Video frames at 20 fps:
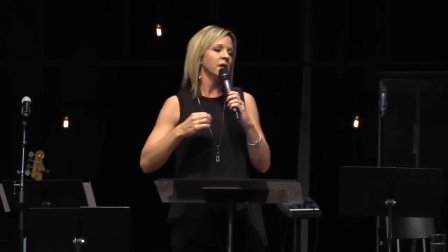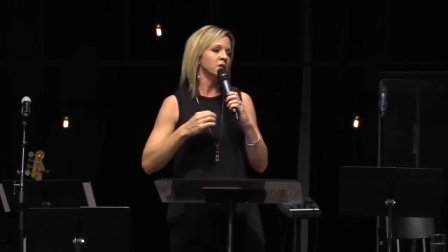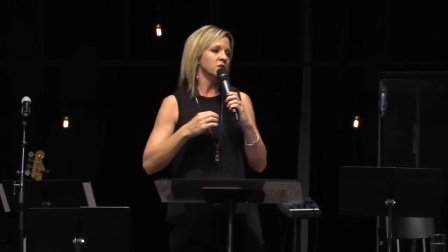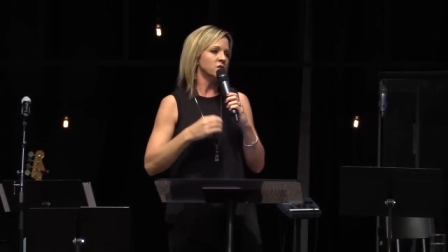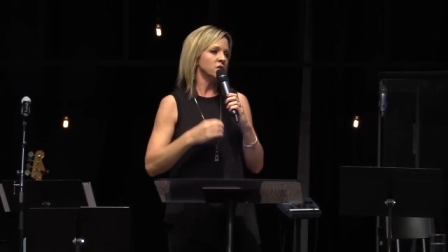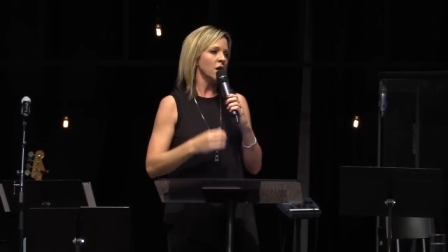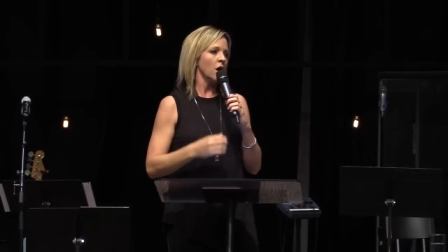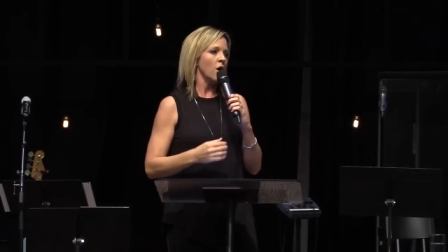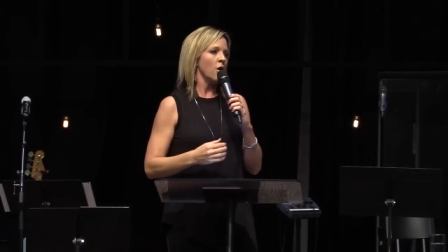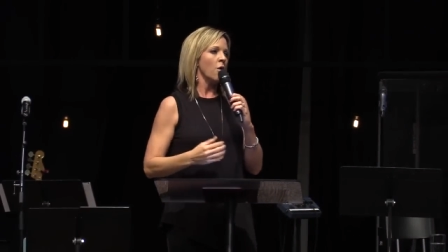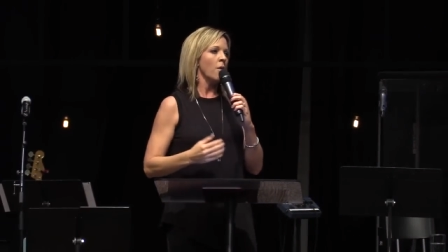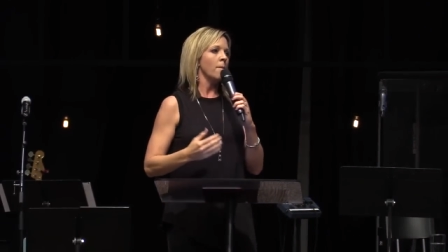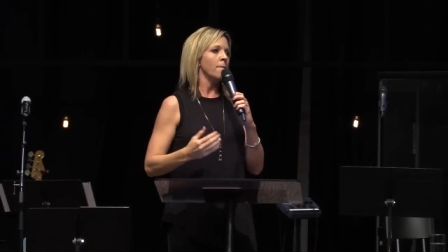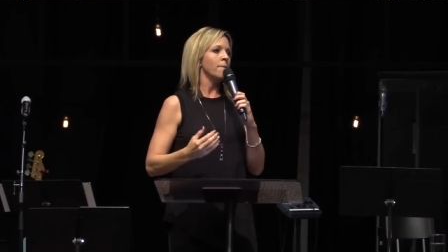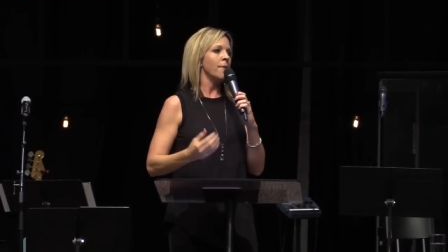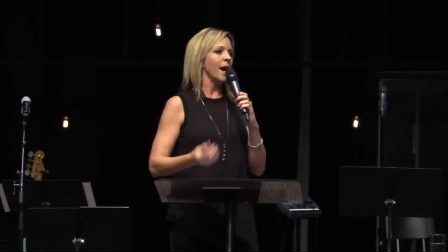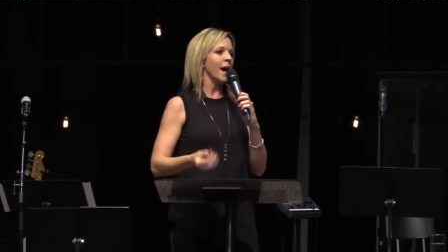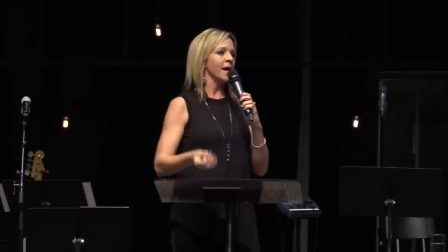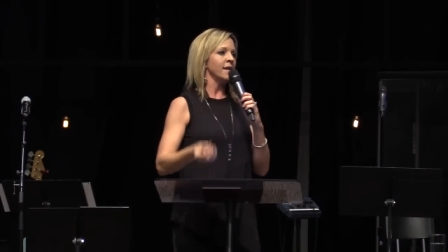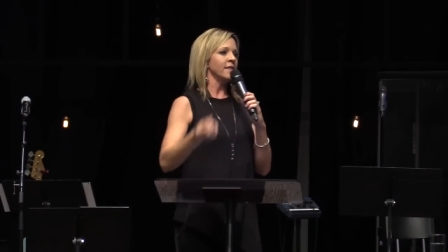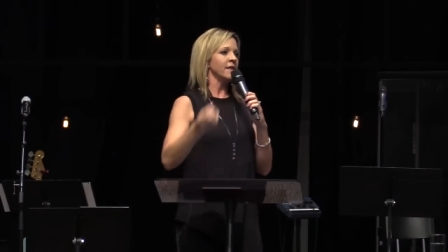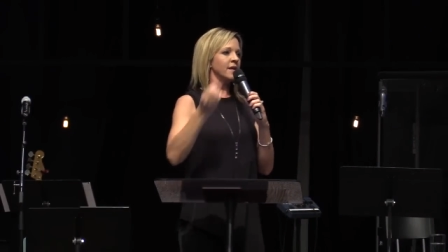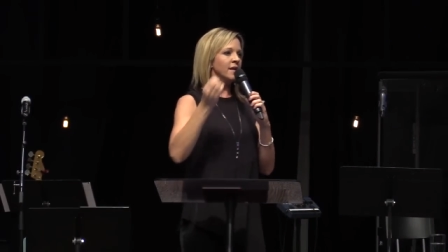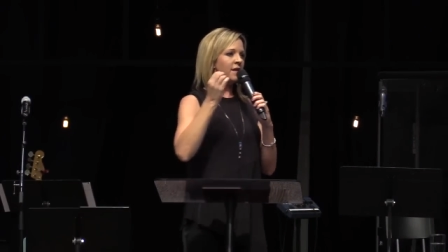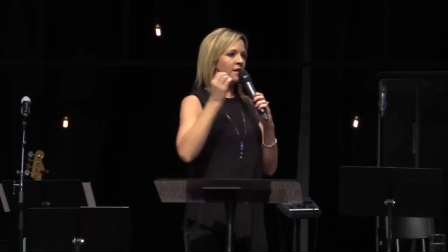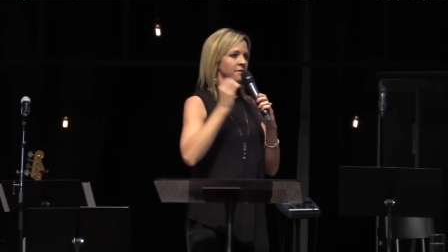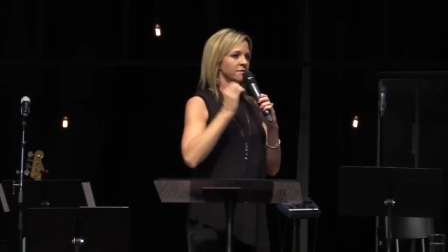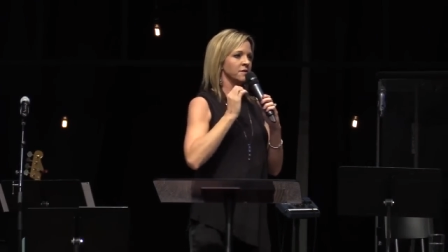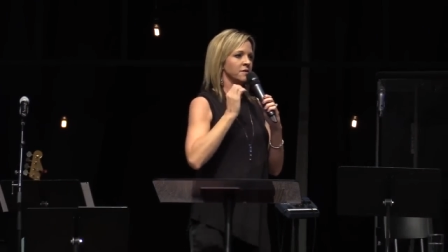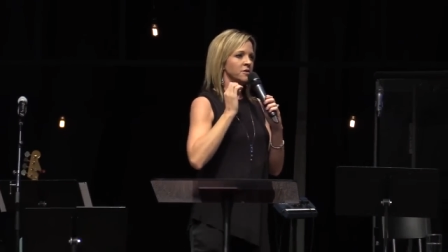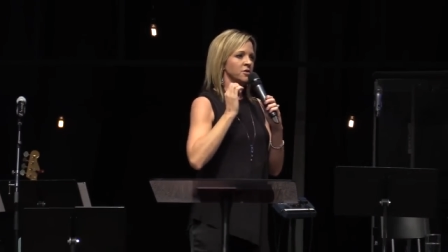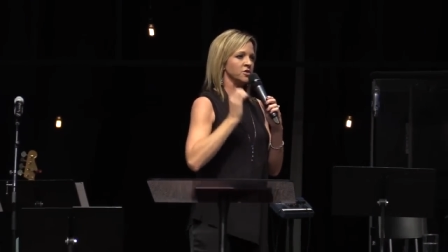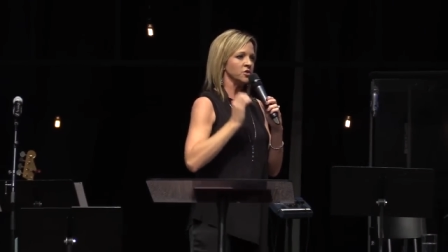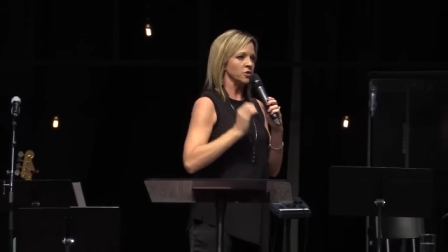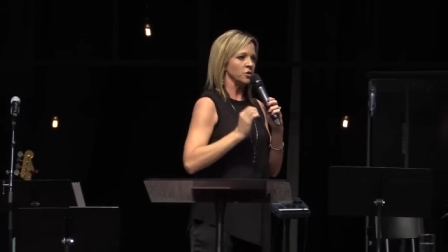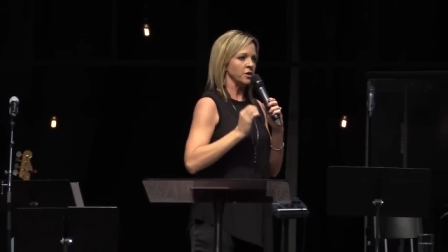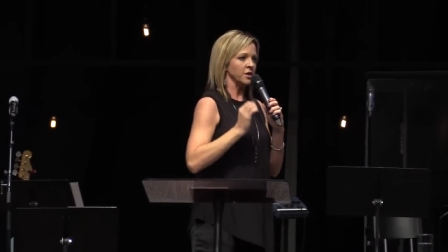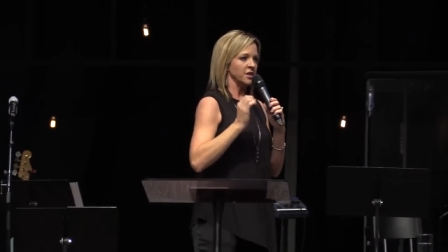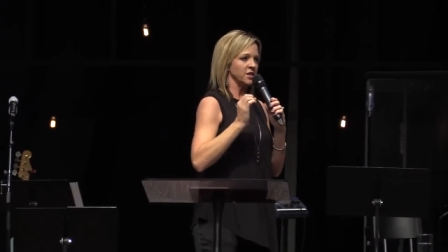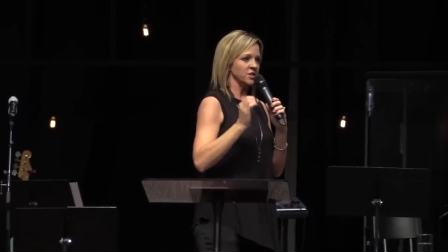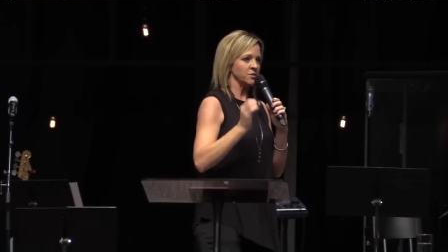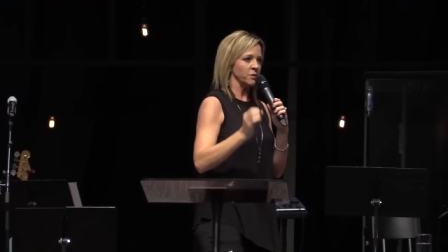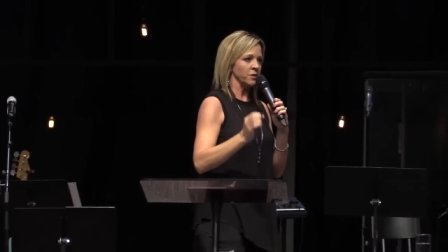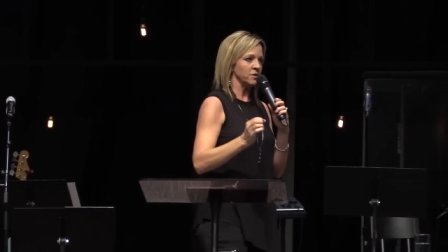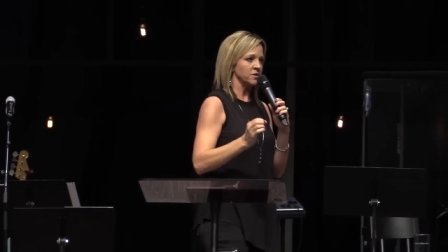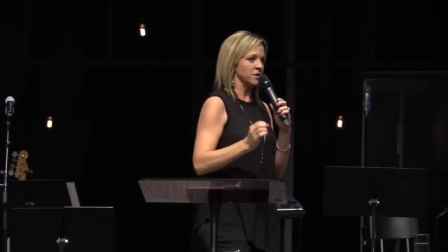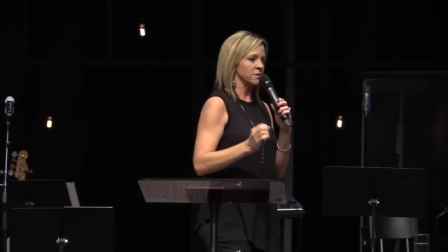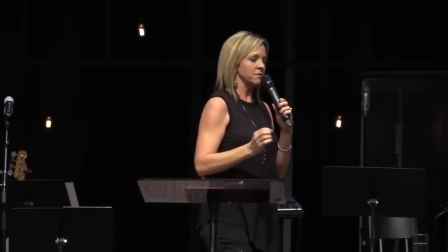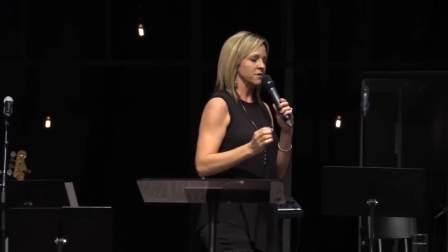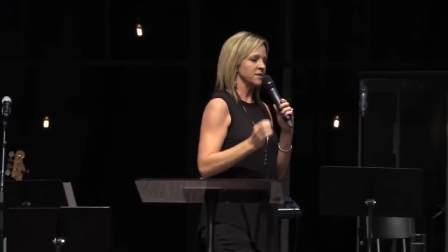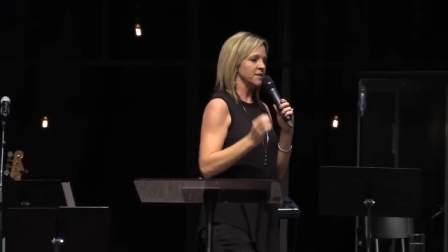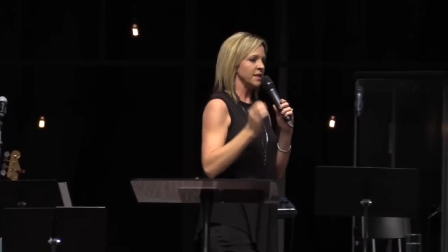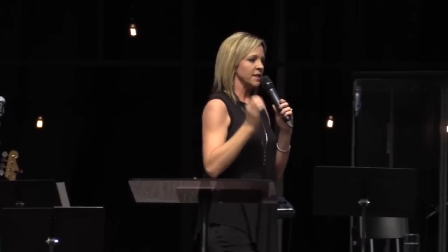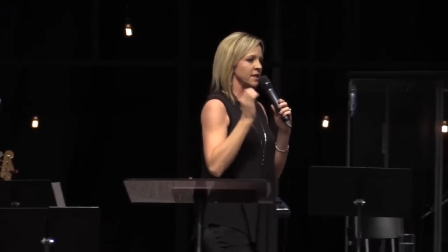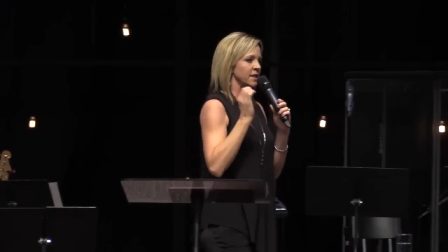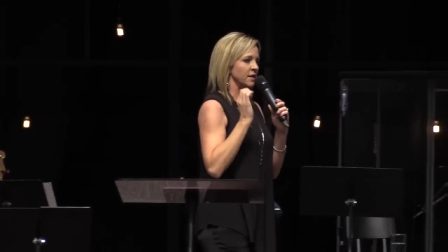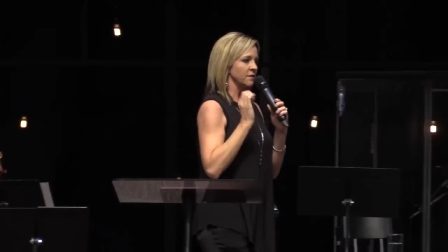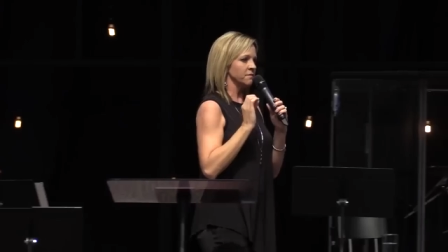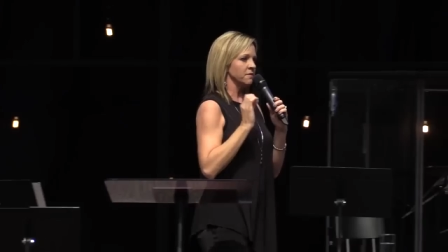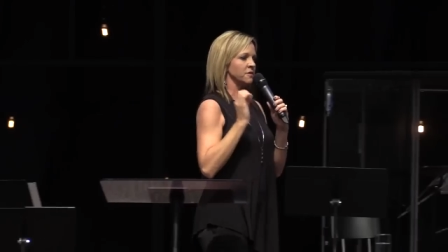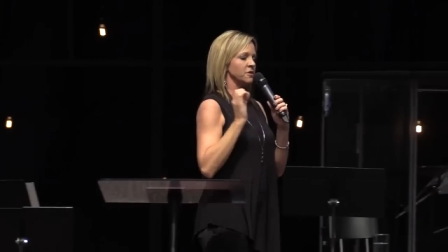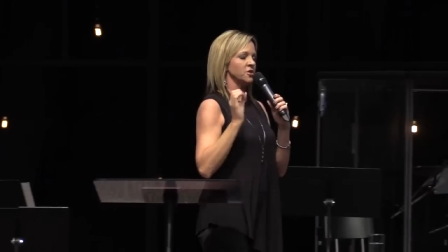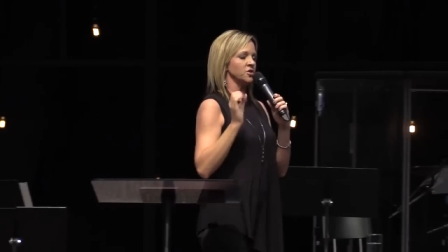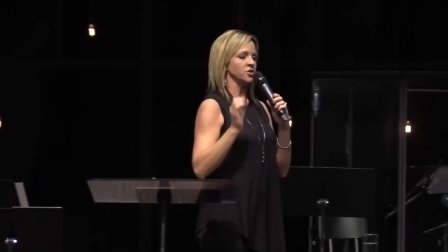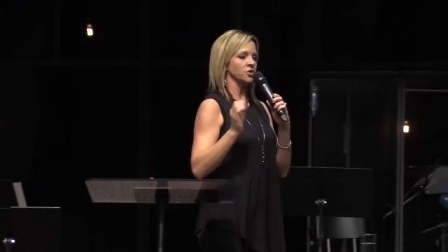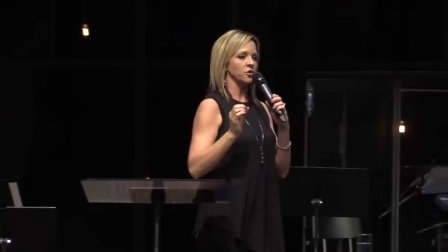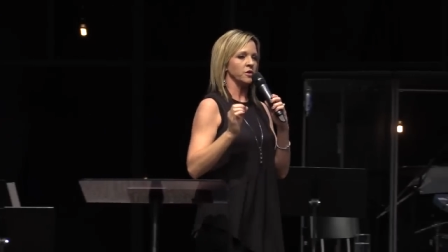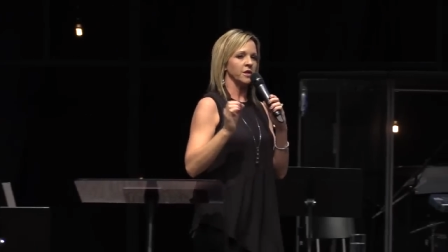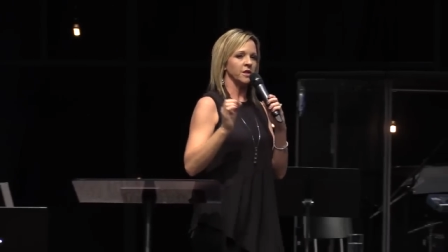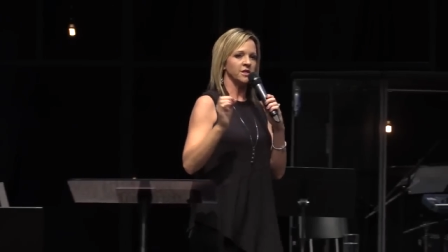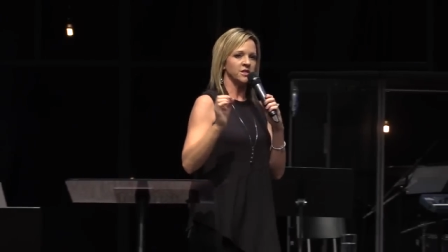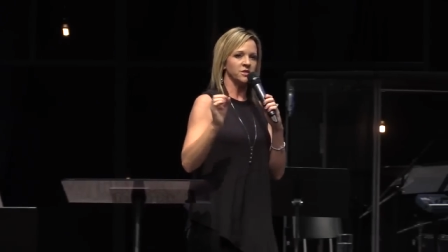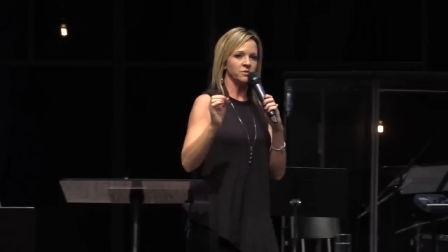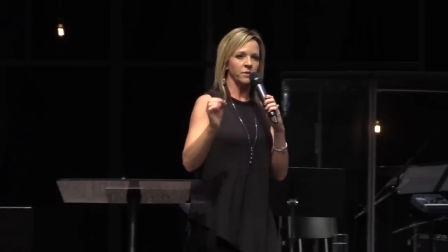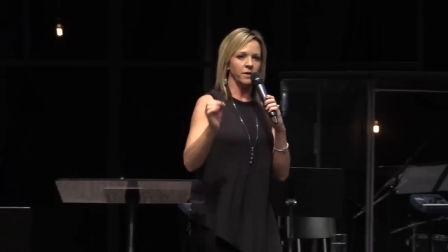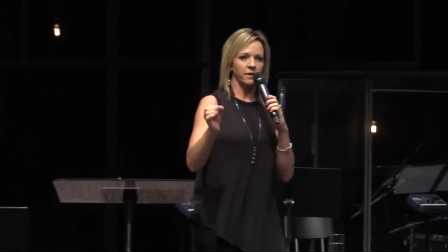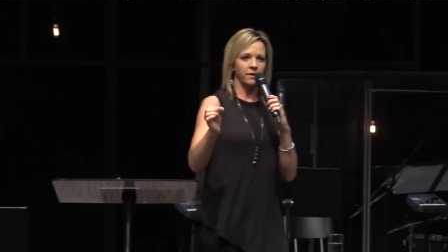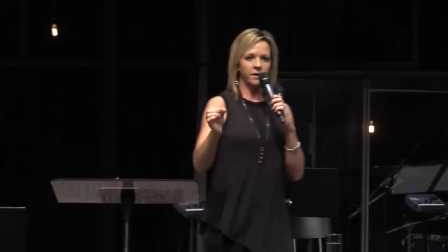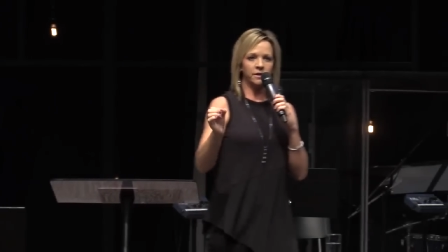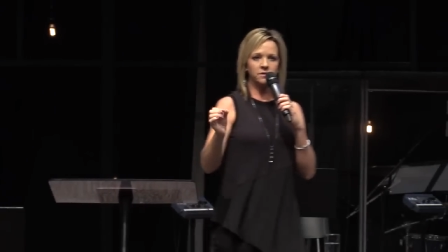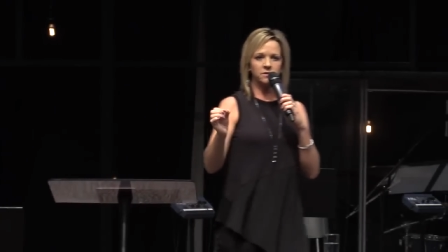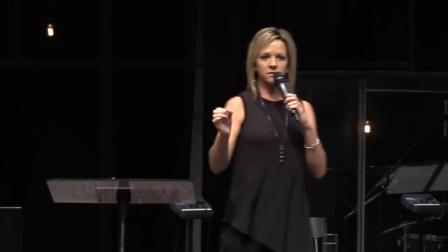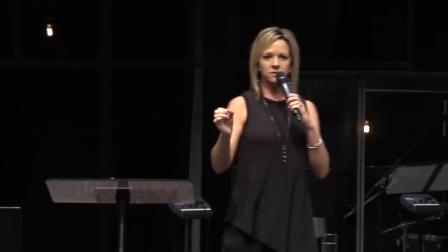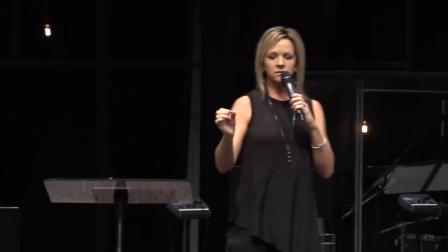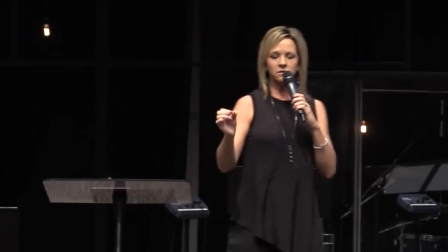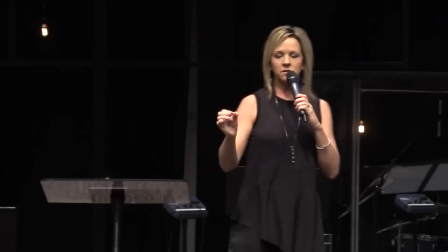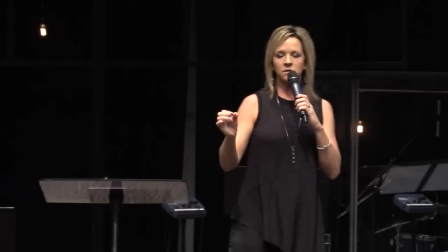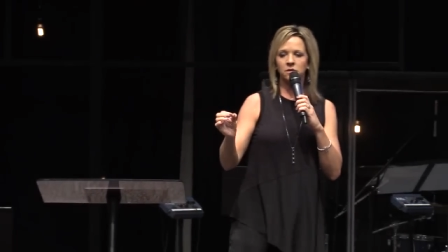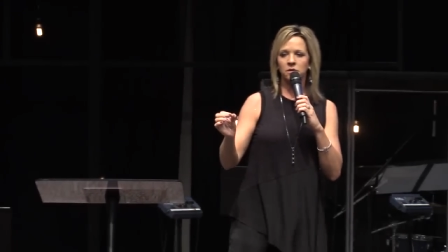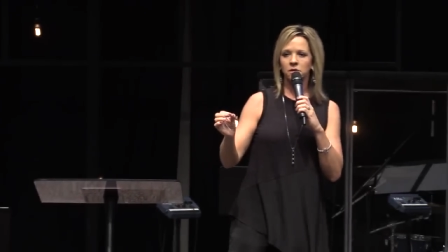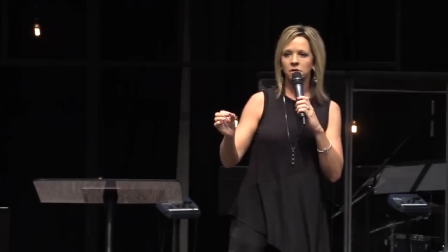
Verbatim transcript: So, by the gift of discerning of spirits, everybody say gift of discerning of spirits.